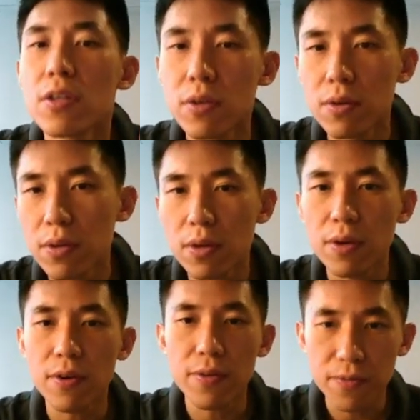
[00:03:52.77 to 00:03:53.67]
Two
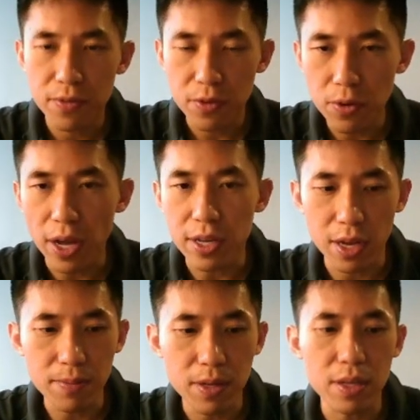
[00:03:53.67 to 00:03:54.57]
two
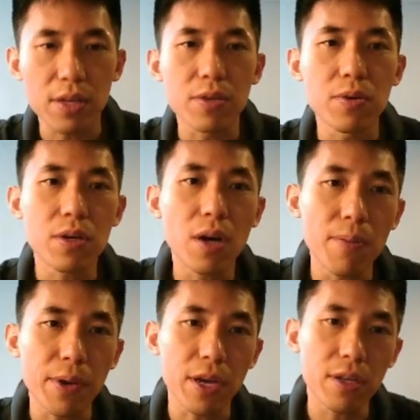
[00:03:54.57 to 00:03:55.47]
items, and then you
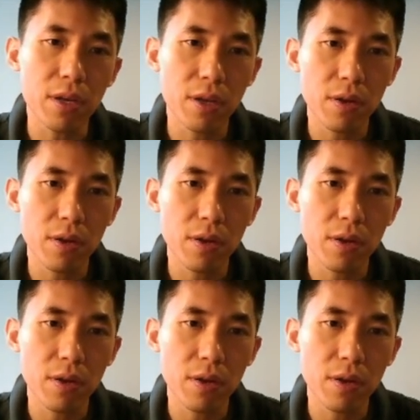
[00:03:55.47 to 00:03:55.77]
copy it,